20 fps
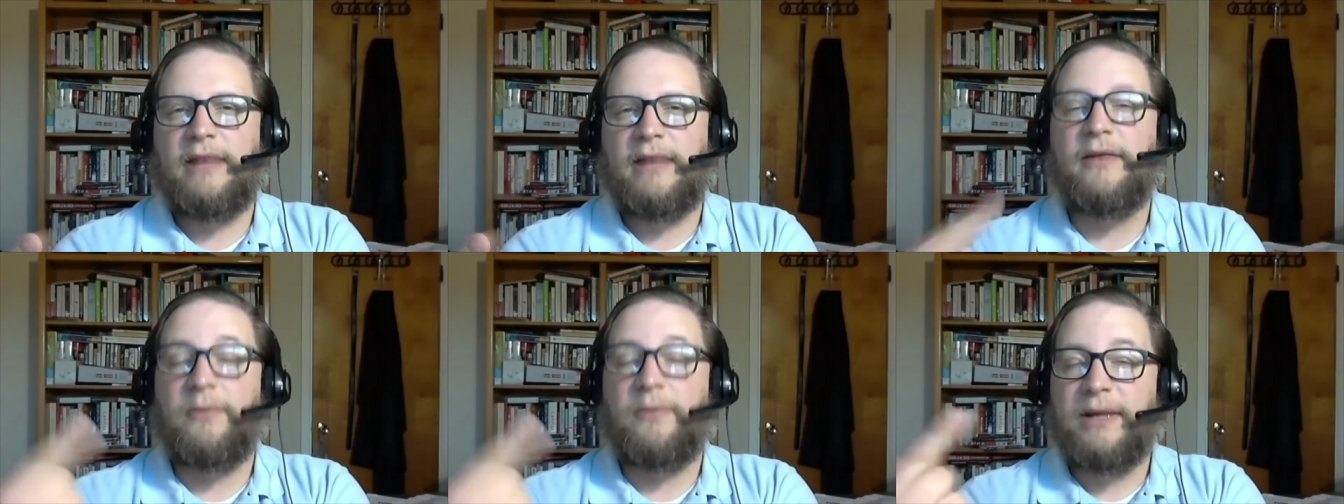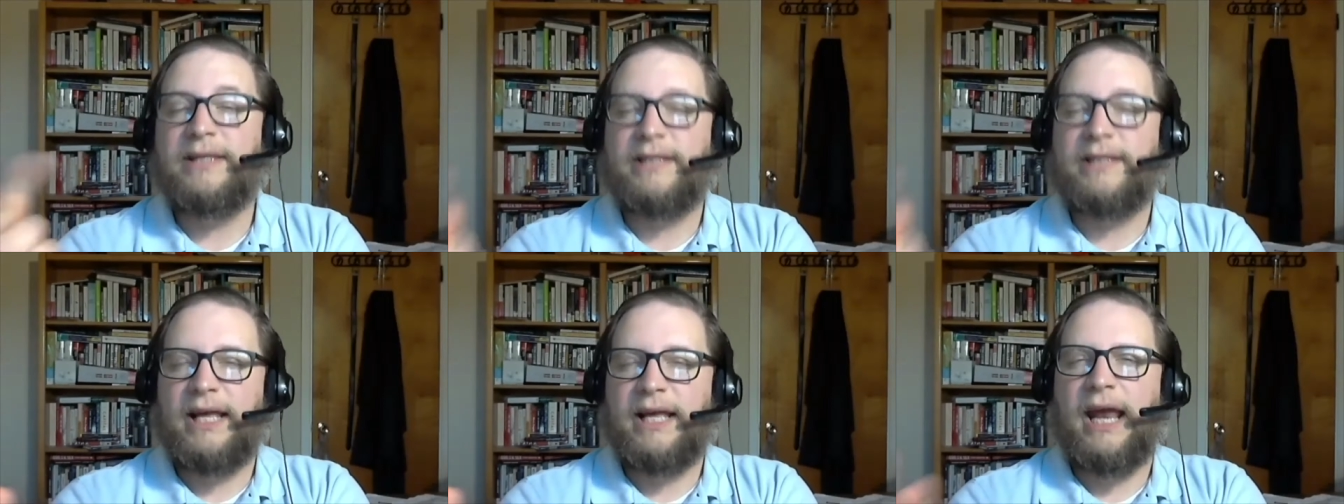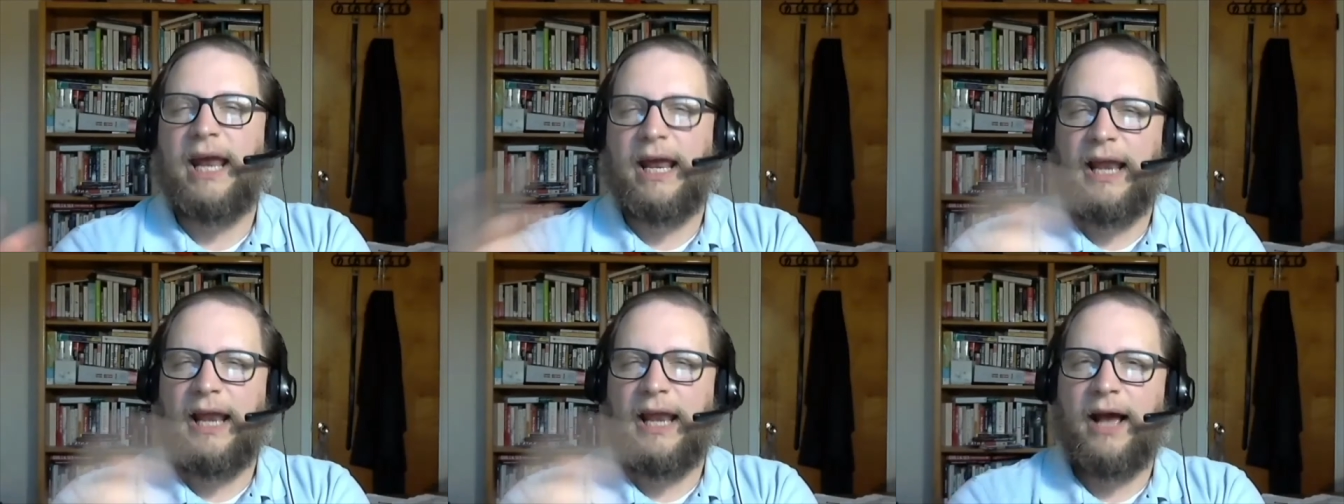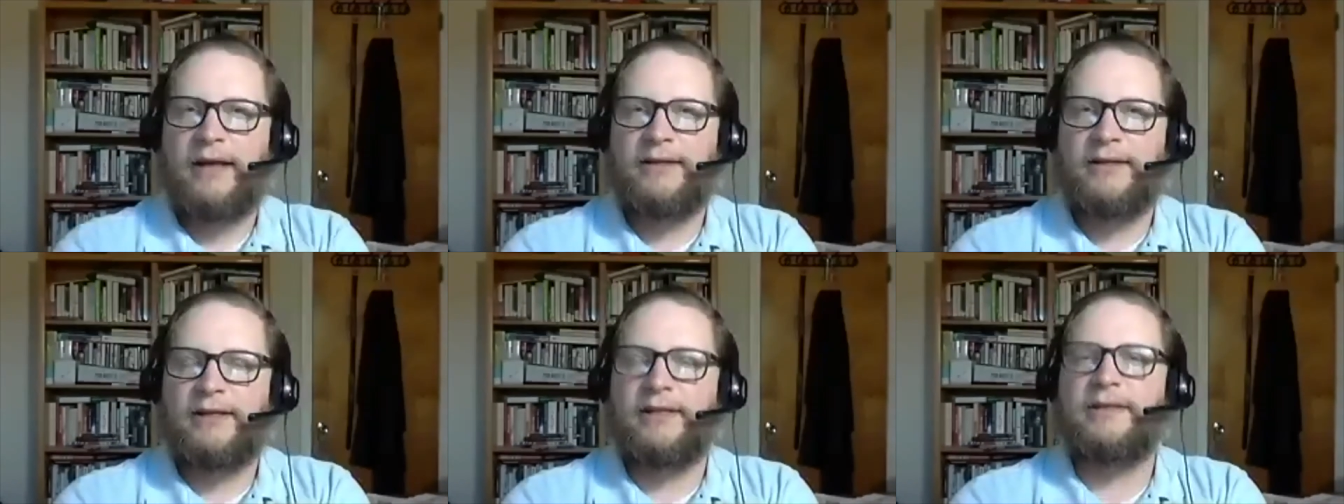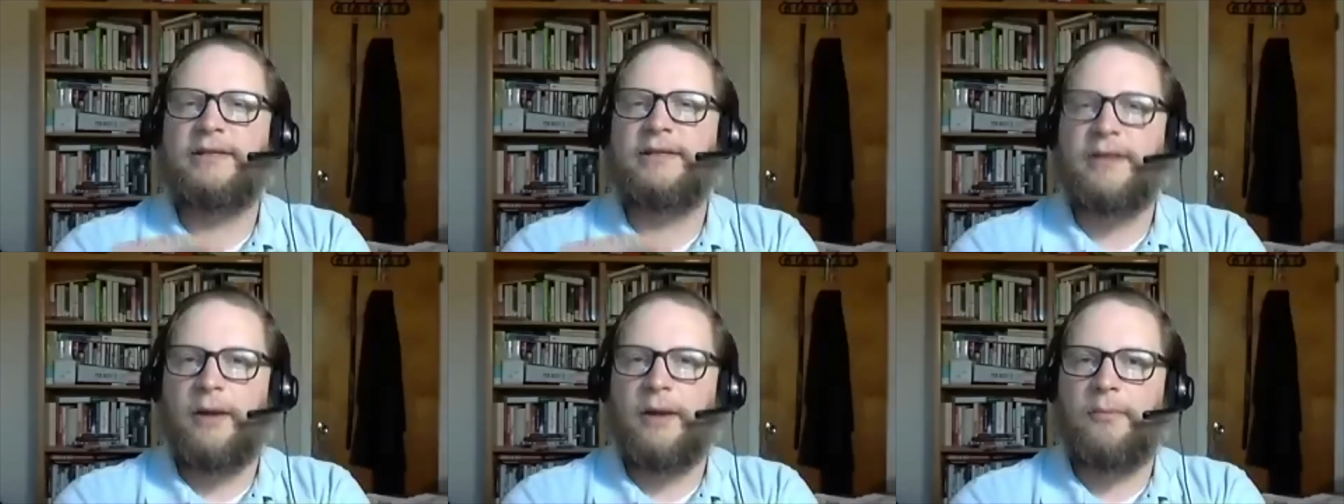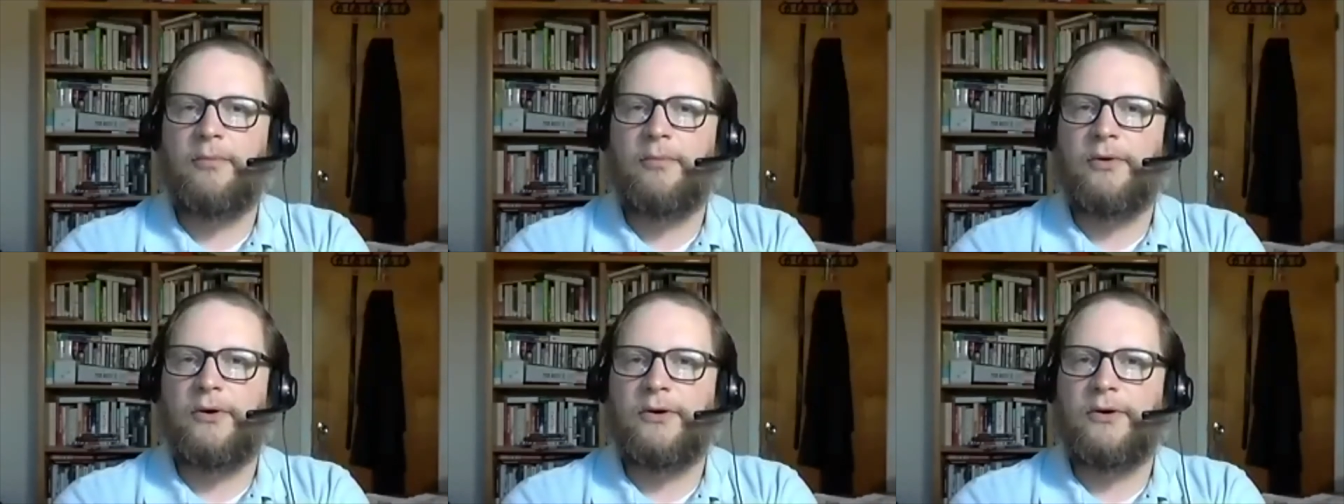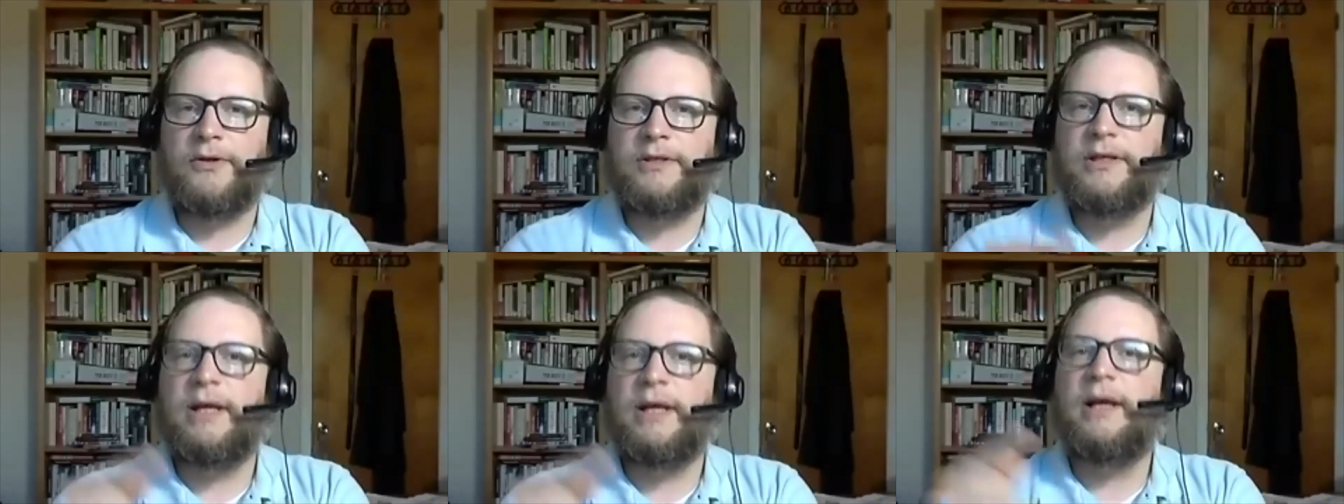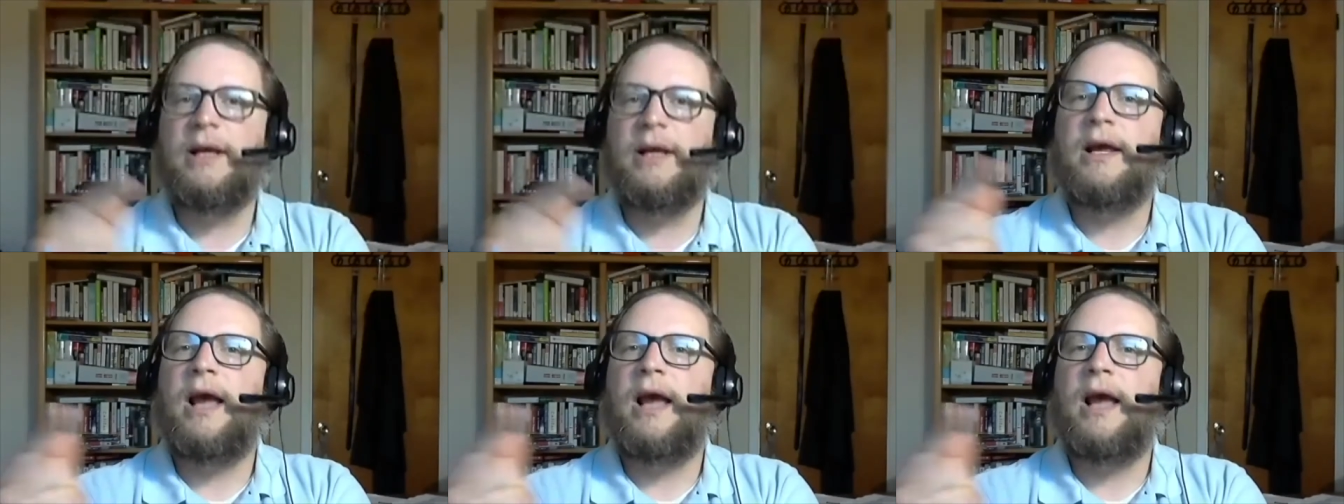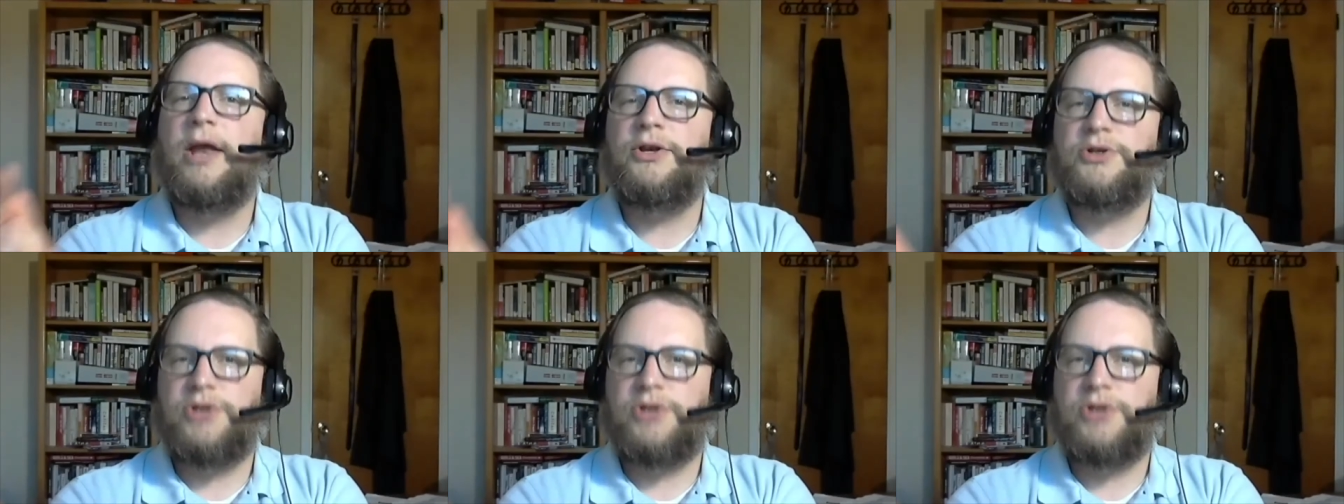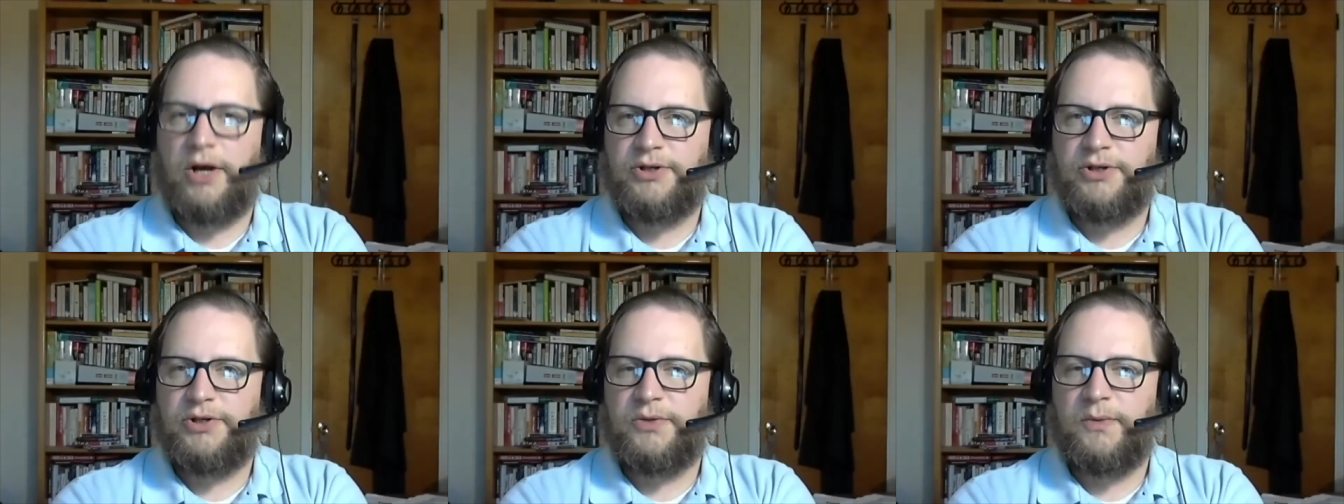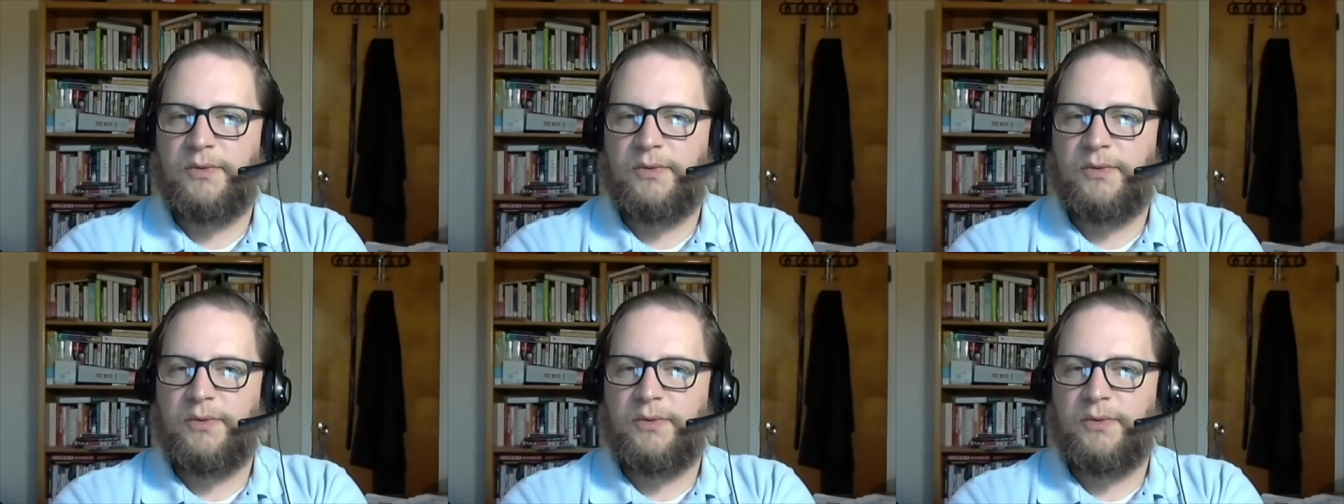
that we see in Exodus, Numbers, and Joshua.